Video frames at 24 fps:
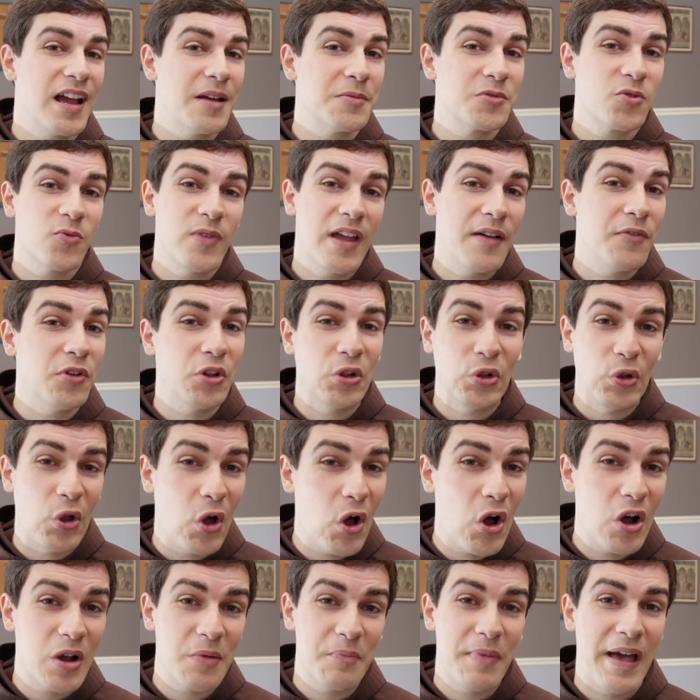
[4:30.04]
times we have a
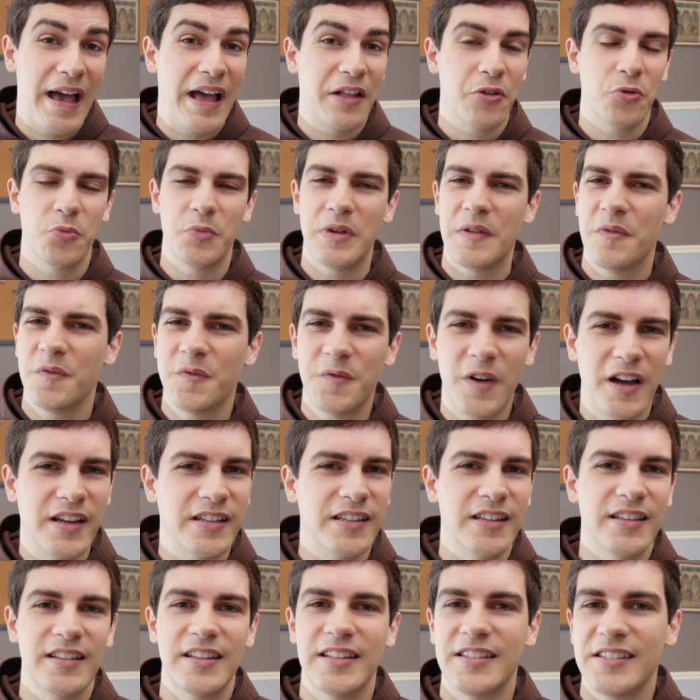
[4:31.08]
long battle and we
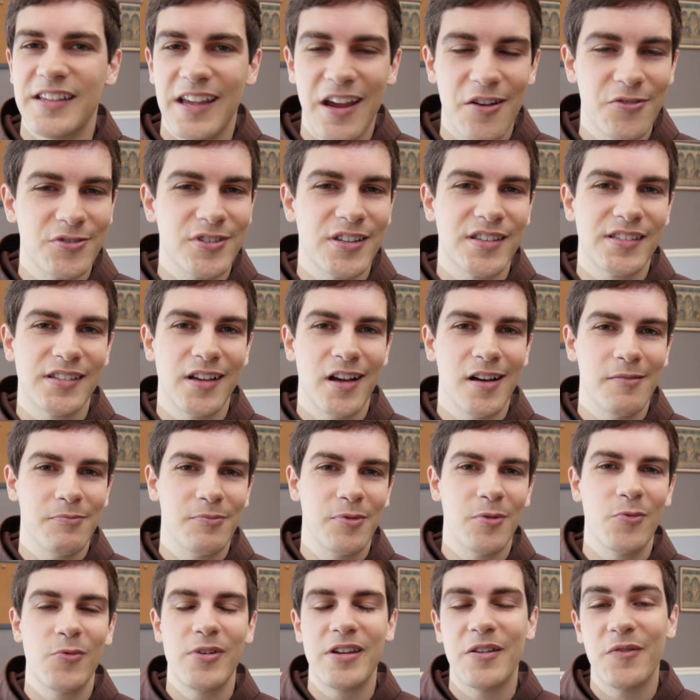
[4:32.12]
fight it and it tears us up,
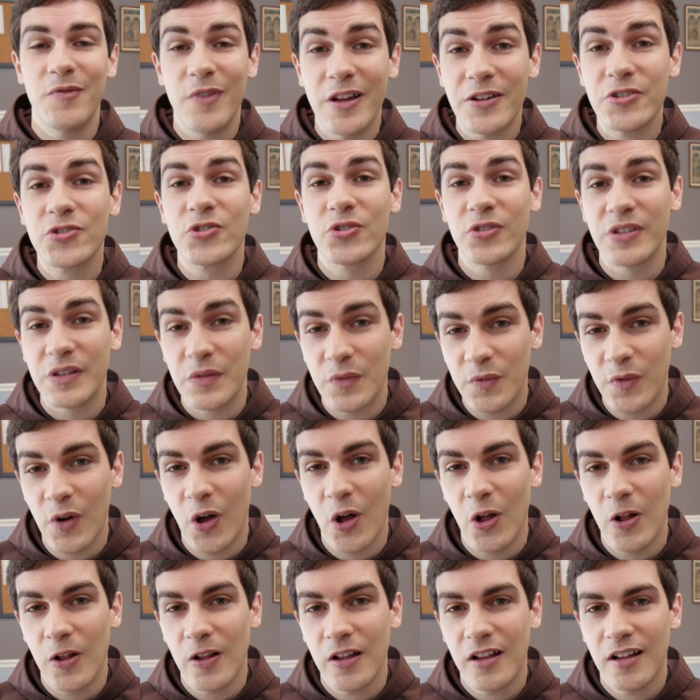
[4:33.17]
but we eventually
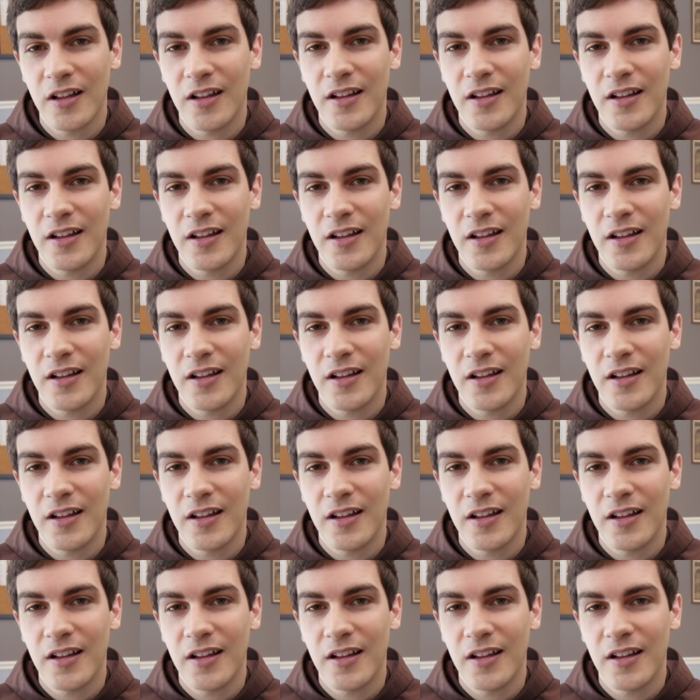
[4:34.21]
fall.